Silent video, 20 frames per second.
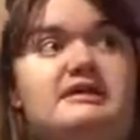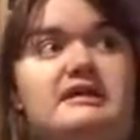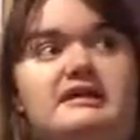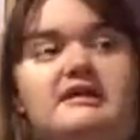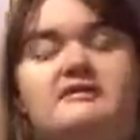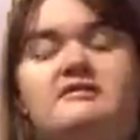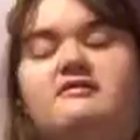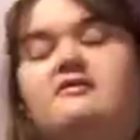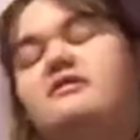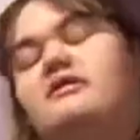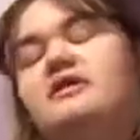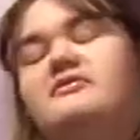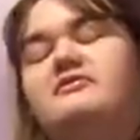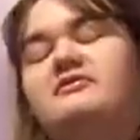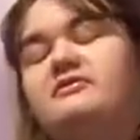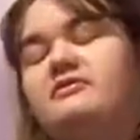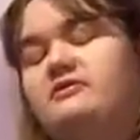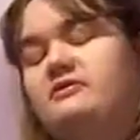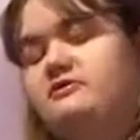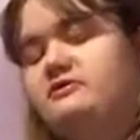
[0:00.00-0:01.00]
like certain
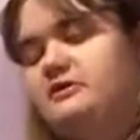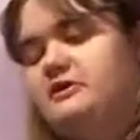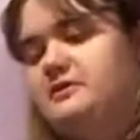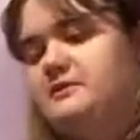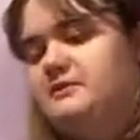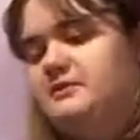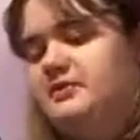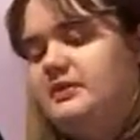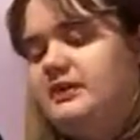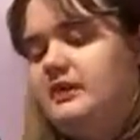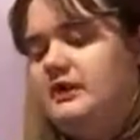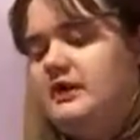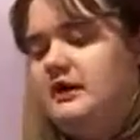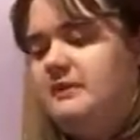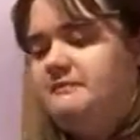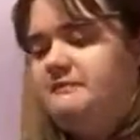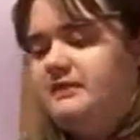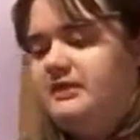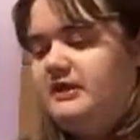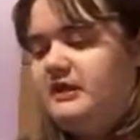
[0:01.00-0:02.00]
episodes were.
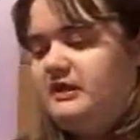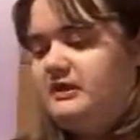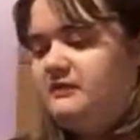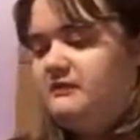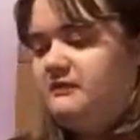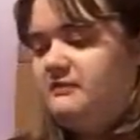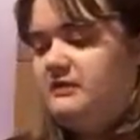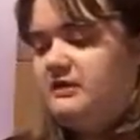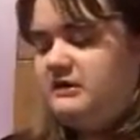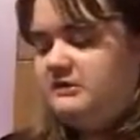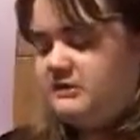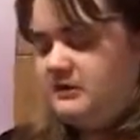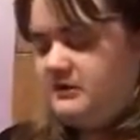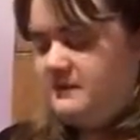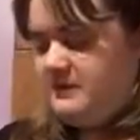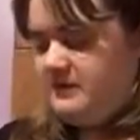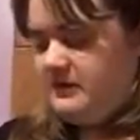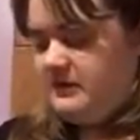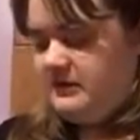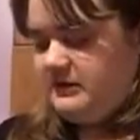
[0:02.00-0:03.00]
So I'm going to talk
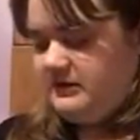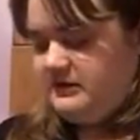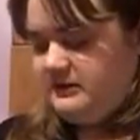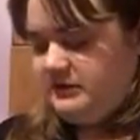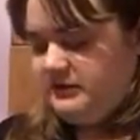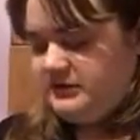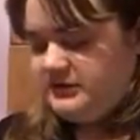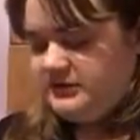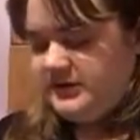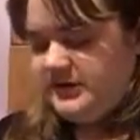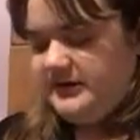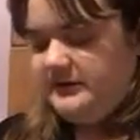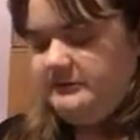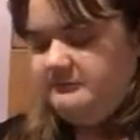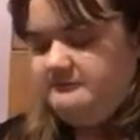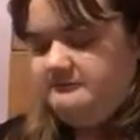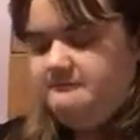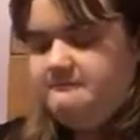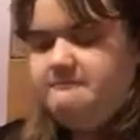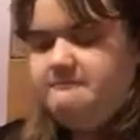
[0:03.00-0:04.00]
about An Unearthly Child.